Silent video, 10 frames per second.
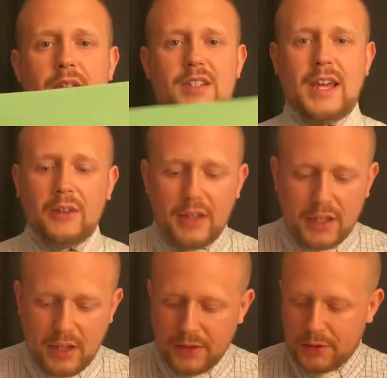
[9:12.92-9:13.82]

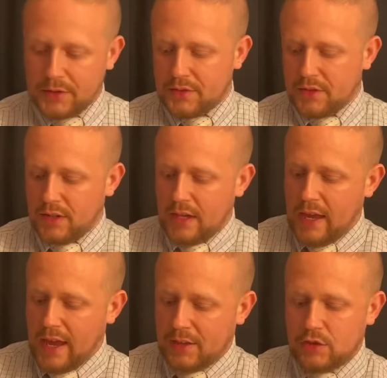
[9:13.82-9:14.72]
Telling others
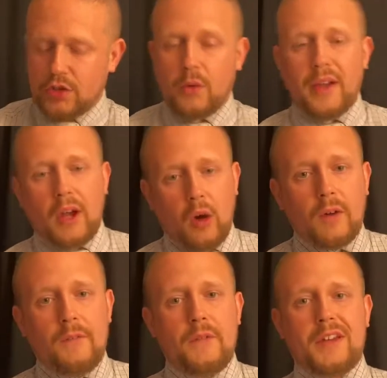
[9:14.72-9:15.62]
and showing
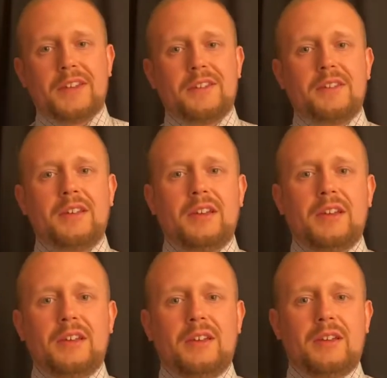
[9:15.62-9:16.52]
our faith
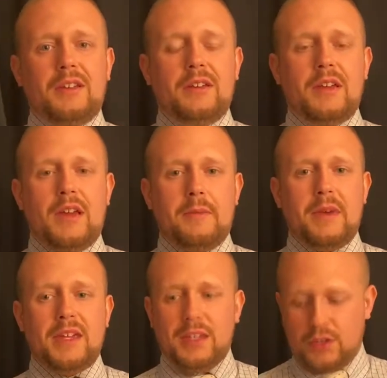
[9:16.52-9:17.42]
and
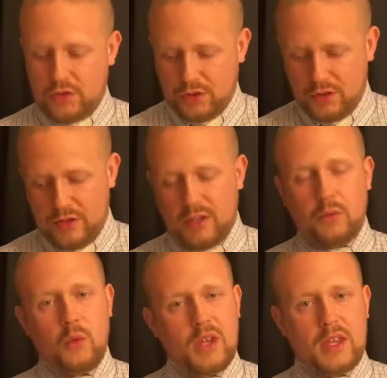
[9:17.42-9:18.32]
making sure
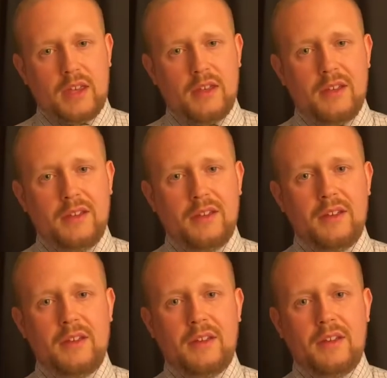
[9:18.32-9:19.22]
that we
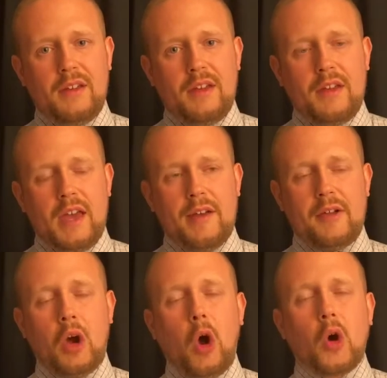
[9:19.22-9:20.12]
have
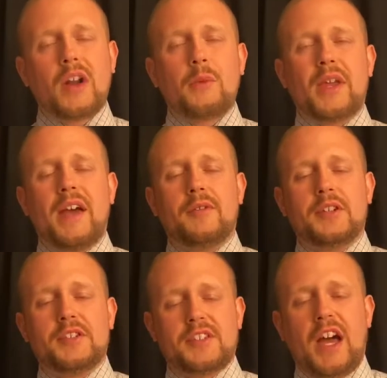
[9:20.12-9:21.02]
a heart, we have a
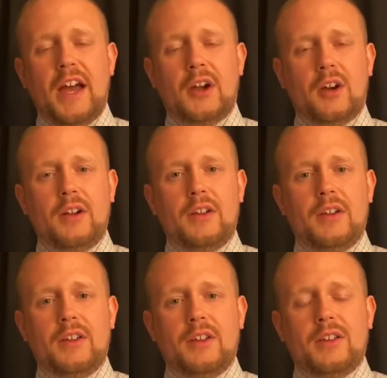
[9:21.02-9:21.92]
desire
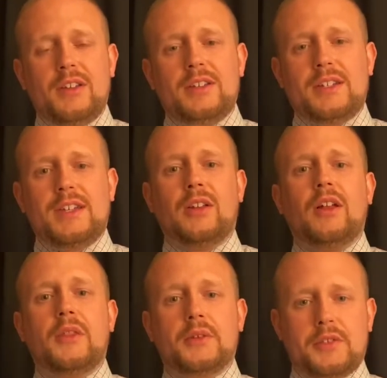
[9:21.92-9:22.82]
to tell
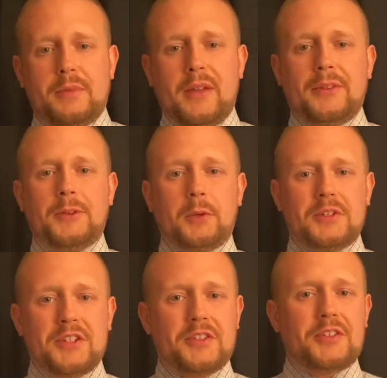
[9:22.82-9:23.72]
others about the
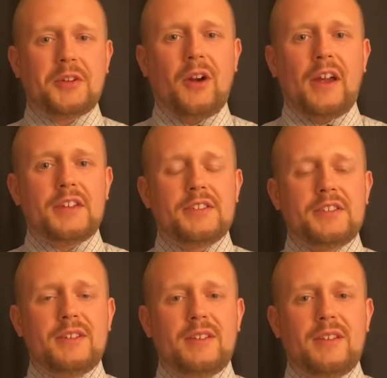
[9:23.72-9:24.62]
Lord Jesus Christ.